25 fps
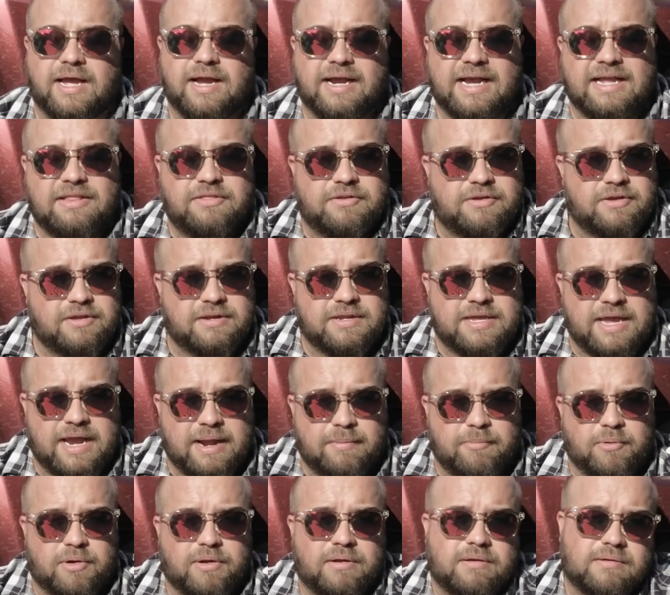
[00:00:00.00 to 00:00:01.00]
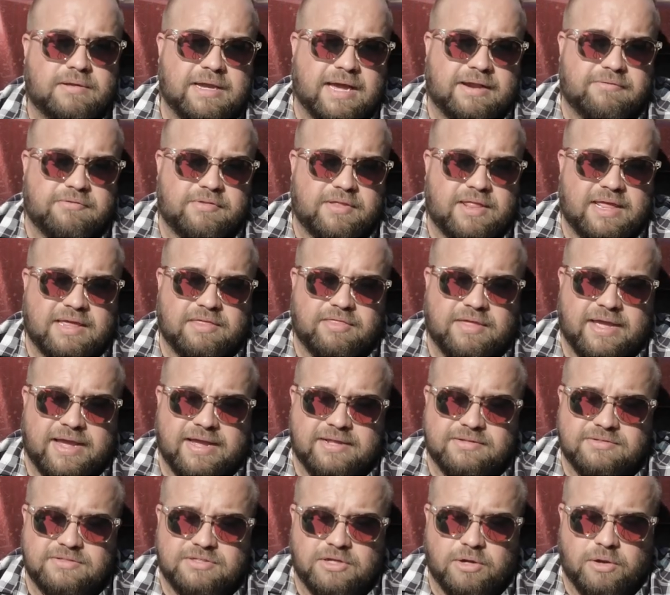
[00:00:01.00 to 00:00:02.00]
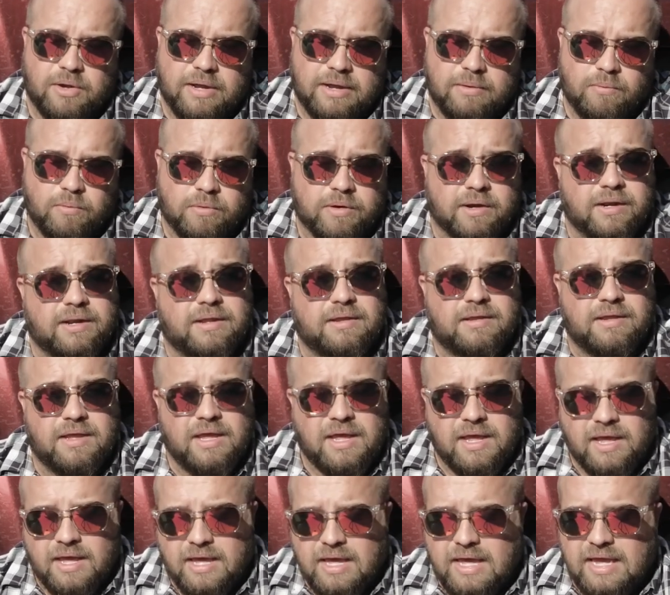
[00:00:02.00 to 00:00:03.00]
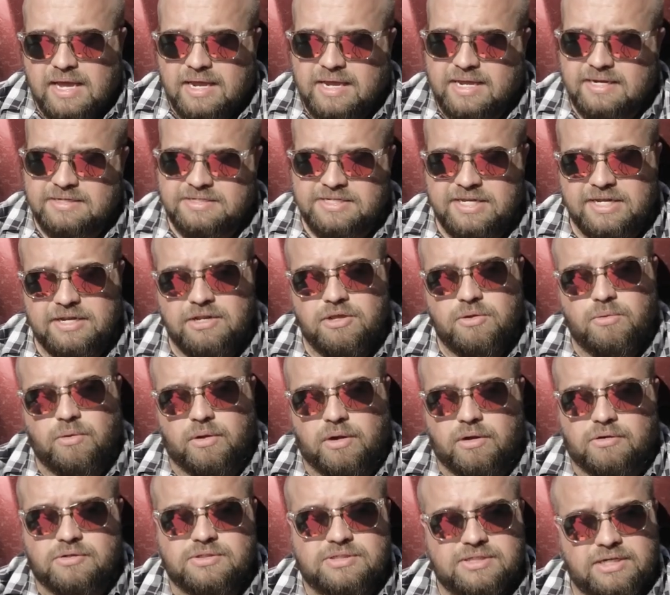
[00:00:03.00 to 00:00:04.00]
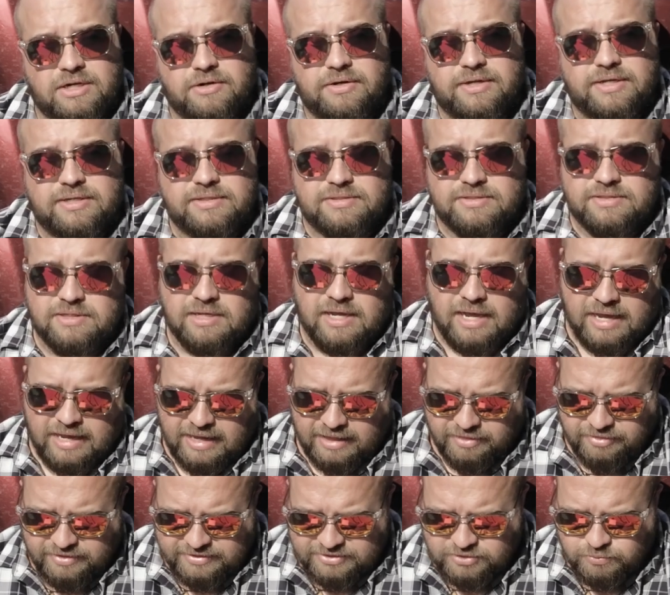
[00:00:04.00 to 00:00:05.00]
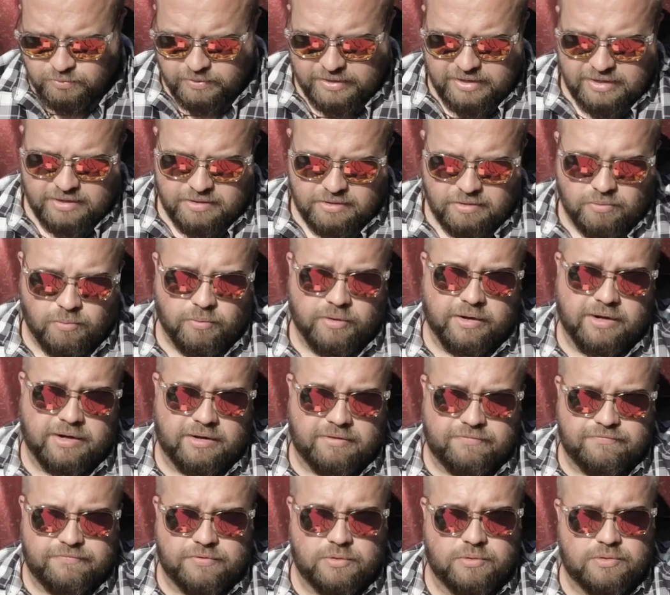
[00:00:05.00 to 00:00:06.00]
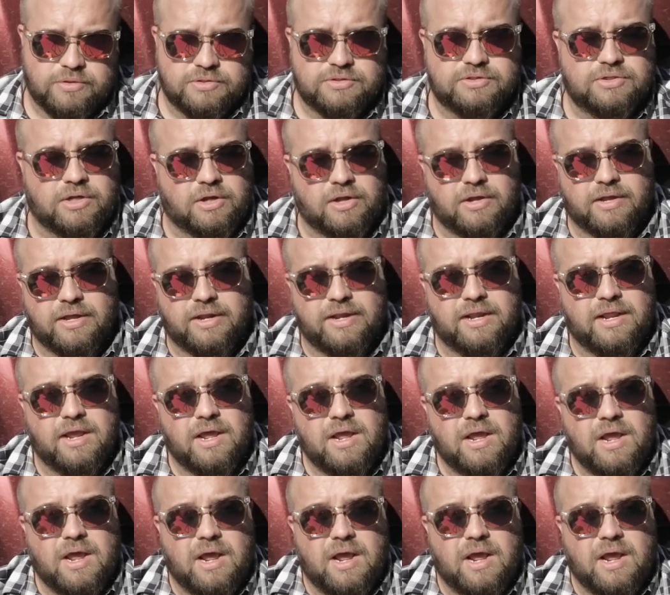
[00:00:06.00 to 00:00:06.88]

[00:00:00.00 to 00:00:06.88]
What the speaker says: Got the good camera, got everything like that. So we're gonna continue on our series. This week we're gonna focus on